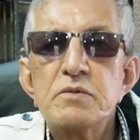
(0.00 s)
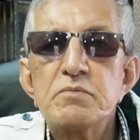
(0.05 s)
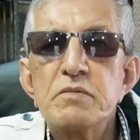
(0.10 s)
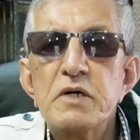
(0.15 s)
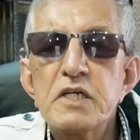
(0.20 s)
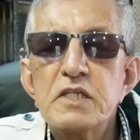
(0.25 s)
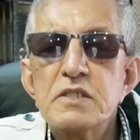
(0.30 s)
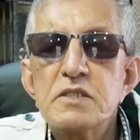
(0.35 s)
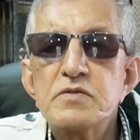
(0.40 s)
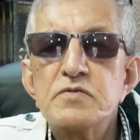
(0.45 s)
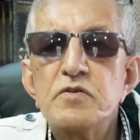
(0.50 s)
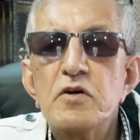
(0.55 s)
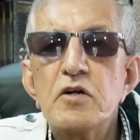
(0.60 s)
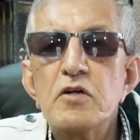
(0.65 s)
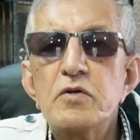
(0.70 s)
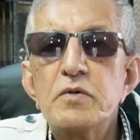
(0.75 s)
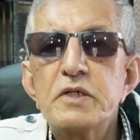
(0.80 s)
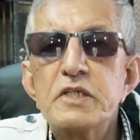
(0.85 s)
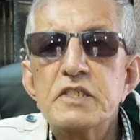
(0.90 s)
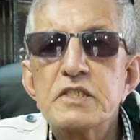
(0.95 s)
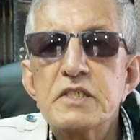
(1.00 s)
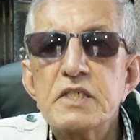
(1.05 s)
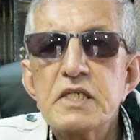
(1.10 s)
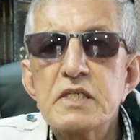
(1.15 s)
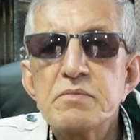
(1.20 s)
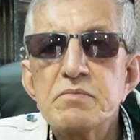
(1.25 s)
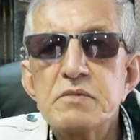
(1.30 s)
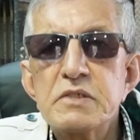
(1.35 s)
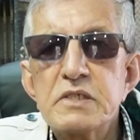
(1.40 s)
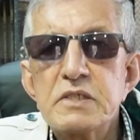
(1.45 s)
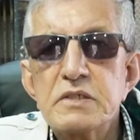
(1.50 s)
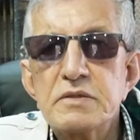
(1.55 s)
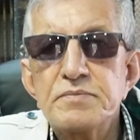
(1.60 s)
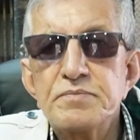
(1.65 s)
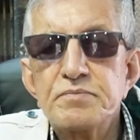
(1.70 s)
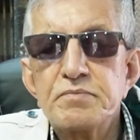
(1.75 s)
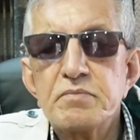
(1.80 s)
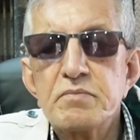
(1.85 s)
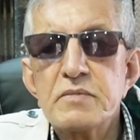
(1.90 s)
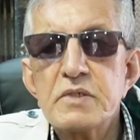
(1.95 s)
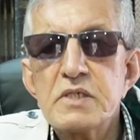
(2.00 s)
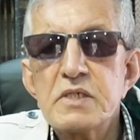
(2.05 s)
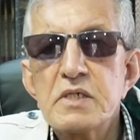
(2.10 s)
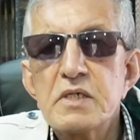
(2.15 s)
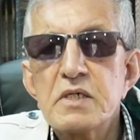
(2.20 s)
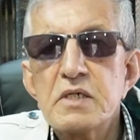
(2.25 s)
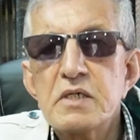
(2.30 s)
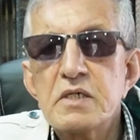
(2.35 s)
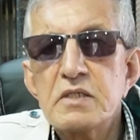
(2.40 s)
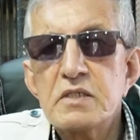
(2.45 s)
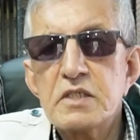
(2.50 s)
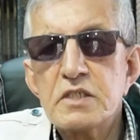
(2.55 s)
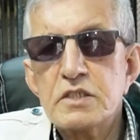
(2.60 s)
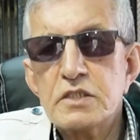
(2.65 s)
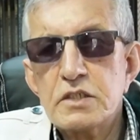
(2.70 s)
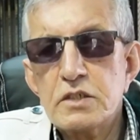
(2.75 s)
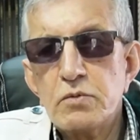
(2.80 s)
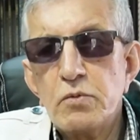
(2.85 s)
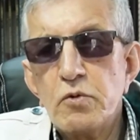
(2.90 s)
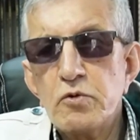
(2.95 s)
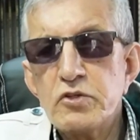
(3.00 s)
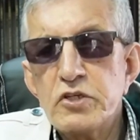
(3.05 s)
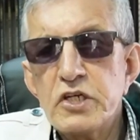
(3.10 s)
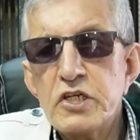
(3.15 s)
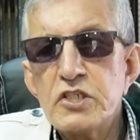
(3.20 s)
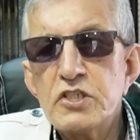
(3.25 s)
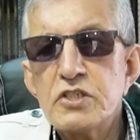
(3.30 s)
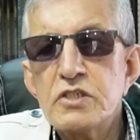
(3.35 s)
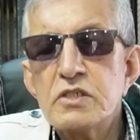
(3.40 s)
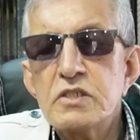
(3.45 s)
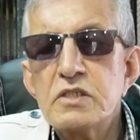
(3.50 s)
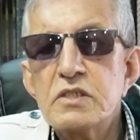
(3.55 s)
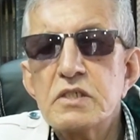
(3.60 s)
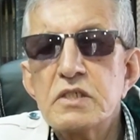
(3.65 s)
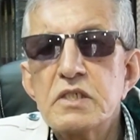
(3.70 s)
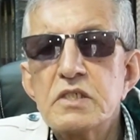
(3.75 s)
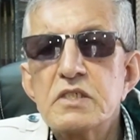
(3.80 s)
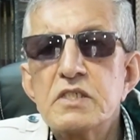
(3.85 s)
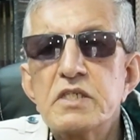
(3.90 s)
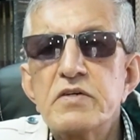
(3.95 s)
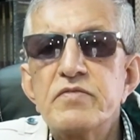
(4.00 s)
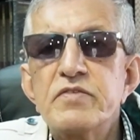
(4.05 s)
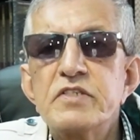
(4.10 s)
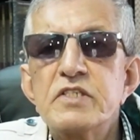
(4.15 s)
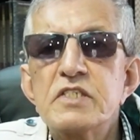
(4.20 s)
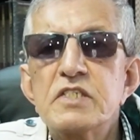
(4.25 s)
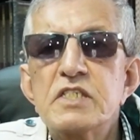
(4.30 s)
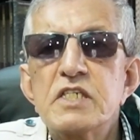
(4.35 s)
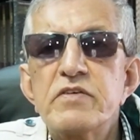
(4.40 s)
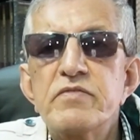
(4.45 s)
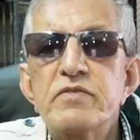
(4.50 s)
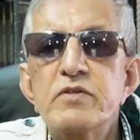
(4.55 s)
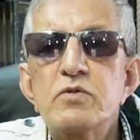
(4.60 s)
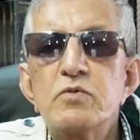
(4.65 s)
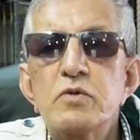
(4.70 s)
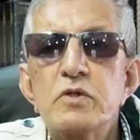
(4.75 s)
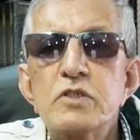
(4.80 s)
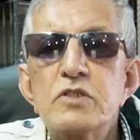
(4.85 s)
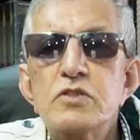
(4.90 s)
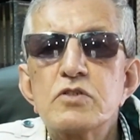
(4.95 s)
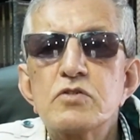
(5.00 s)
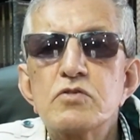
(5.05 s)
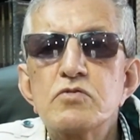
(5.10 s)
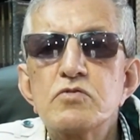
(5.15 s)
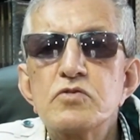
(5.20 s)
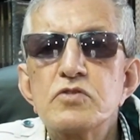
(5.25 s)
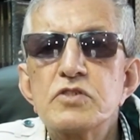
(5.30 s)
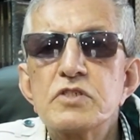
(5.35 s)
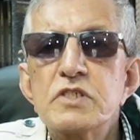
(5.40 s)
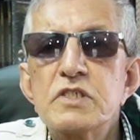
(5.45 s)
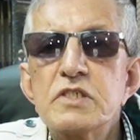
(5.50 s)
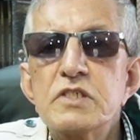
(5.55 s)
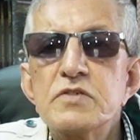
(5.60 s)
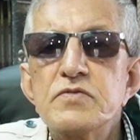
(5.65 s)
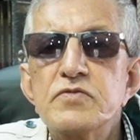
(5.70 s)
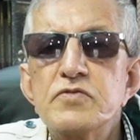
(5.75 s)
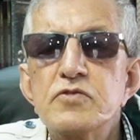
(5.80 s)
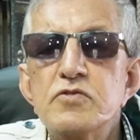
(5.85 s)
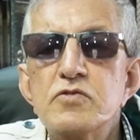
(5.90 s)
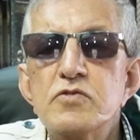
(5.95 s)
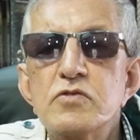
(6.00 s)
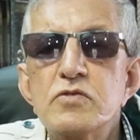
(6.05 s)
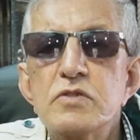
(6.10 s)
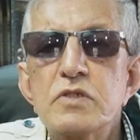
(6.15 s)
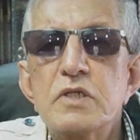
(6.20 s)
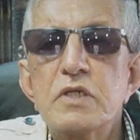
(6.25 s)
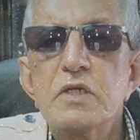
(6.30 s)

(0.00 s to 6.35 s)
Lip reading: It makes the following statement. This is a quotation 77, 1, 2, 3, 4.